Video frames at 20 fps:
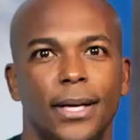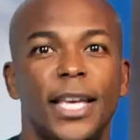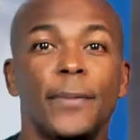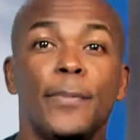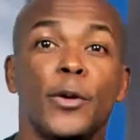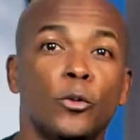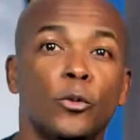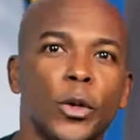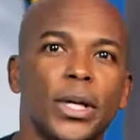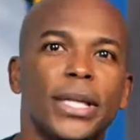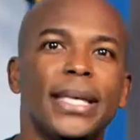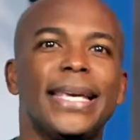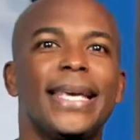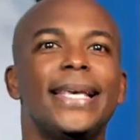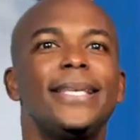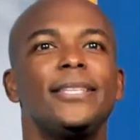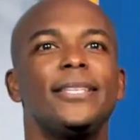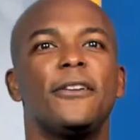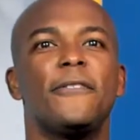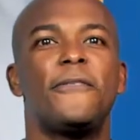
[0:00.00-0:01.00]
It can be really
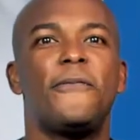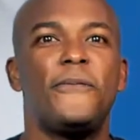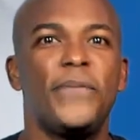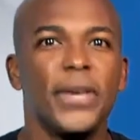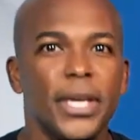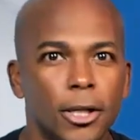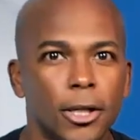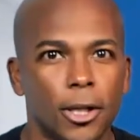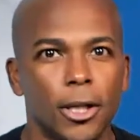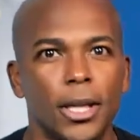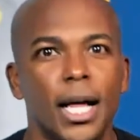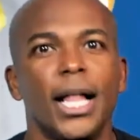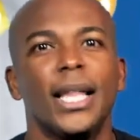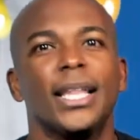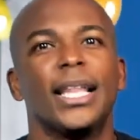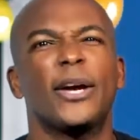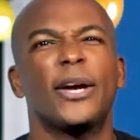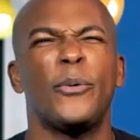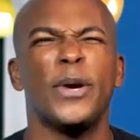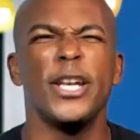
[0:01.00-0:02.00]
easy to feel
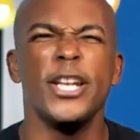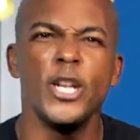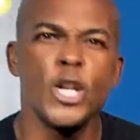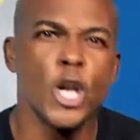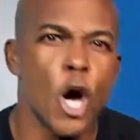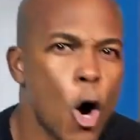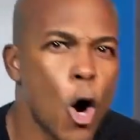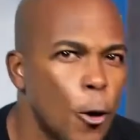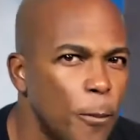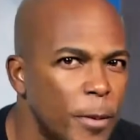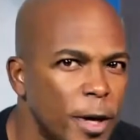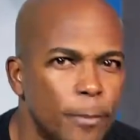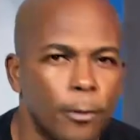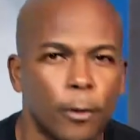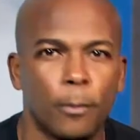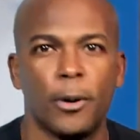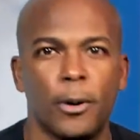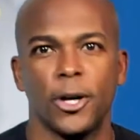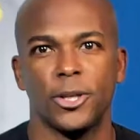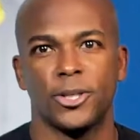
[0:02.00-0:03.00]
like we know
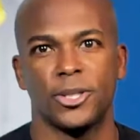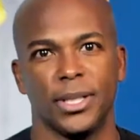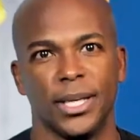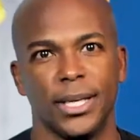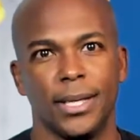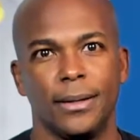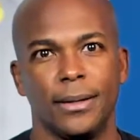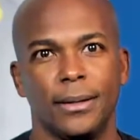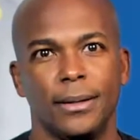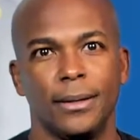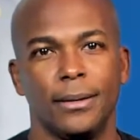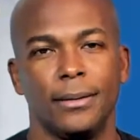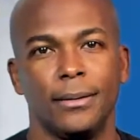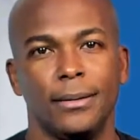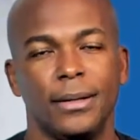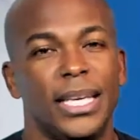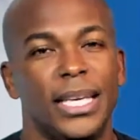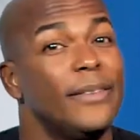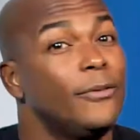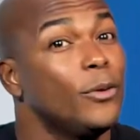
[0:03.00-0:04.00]
people personally,
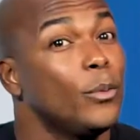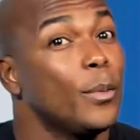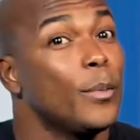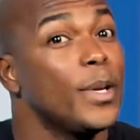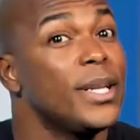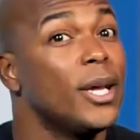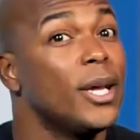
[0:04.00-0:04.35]
even when we